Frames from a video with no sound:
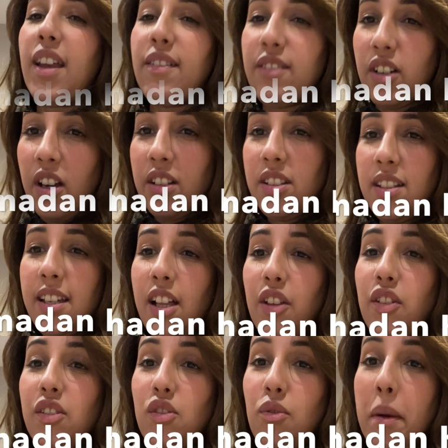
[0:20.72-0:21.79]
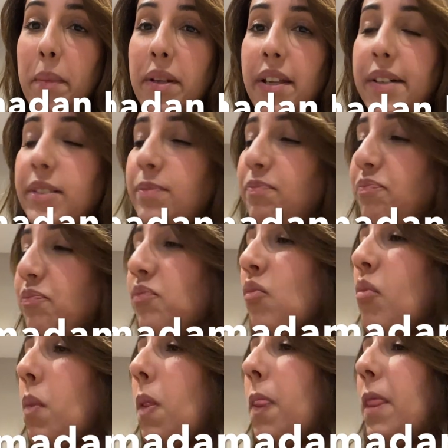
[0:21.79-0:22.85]
Forgot to tell you, it's Ramadan.
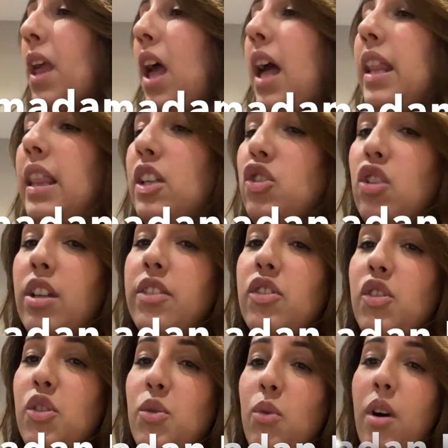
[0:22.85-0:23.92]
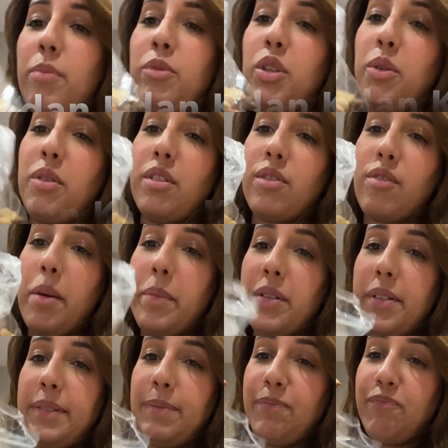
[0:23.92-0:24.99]
And literally this is what I'm doing on
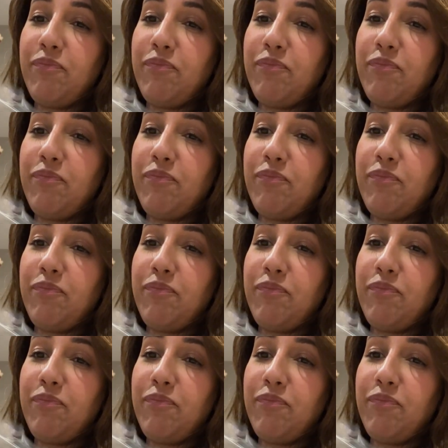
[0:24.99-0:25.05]
Ramadan.